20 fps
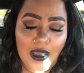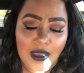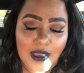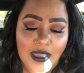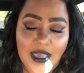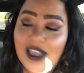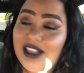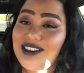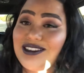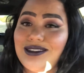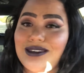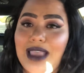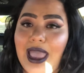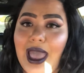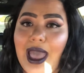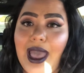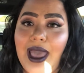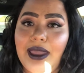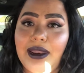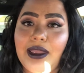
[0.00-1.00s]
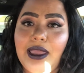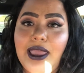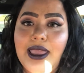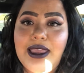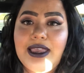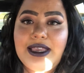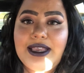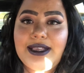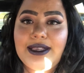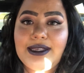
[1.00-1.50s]
kid's dad
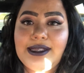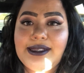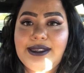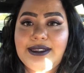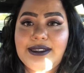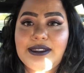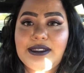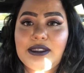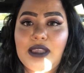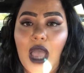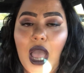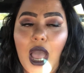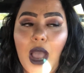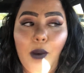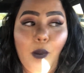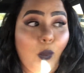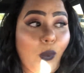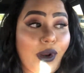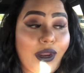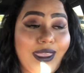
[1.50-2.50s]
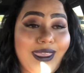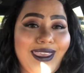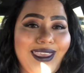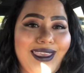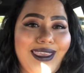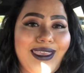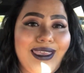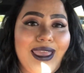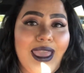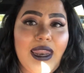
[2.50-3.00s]
is
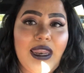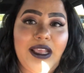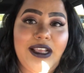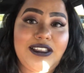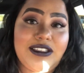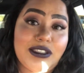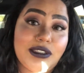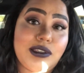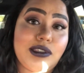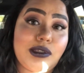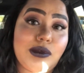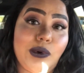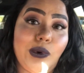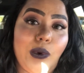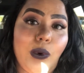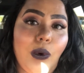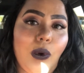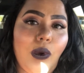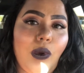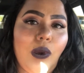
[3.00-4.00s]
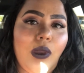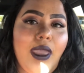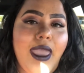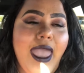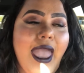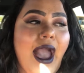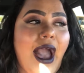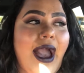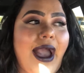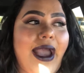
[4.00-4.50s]
working, and he's in school.
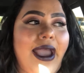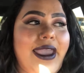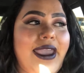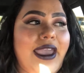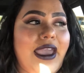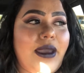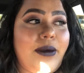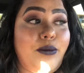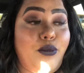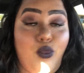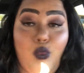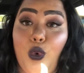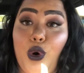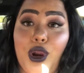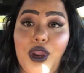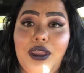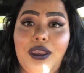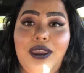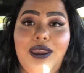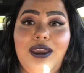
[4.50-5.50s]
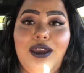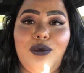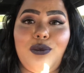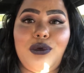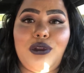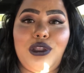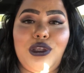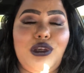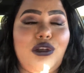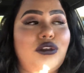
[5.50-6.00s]
I am working a
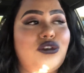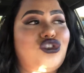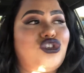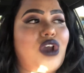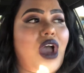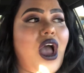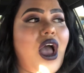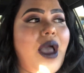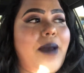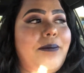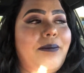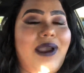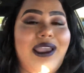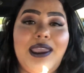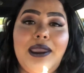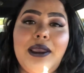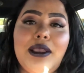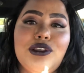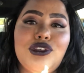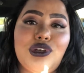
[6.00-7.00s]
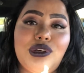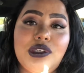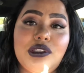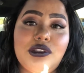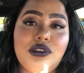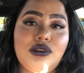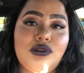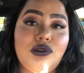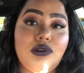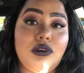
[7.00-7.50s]
really good job. My kids are
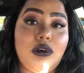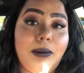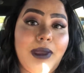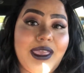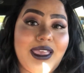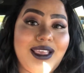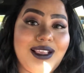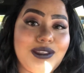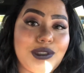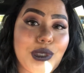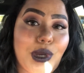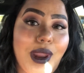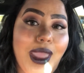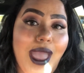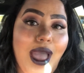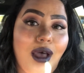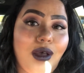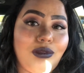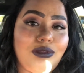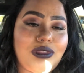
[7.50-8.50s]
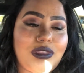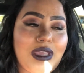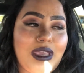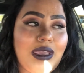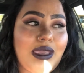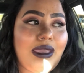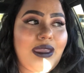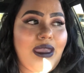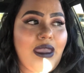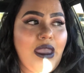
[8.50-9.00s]
in school. My kids are
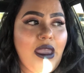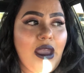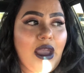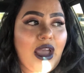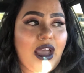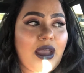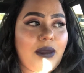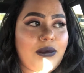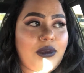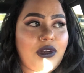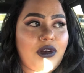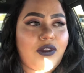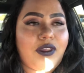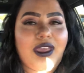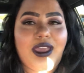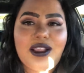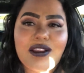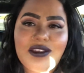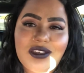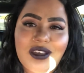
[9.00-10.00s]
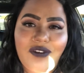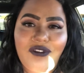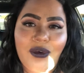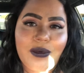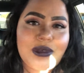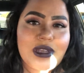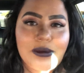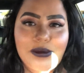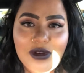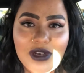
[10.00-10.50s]
healthy. You know, they get sick
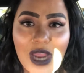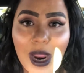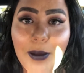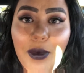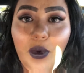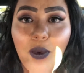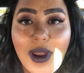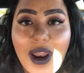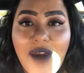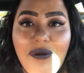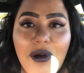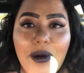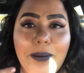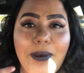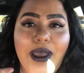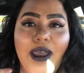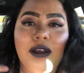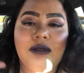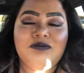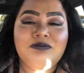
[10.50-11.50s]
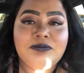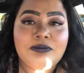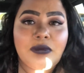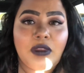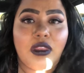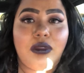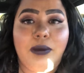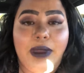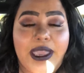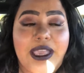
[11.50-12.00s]
from time to time or whatever, but
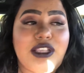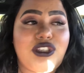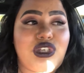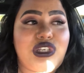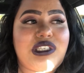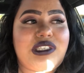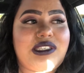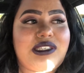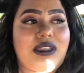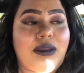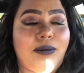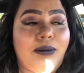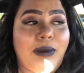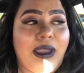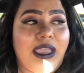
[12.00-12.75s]
my kids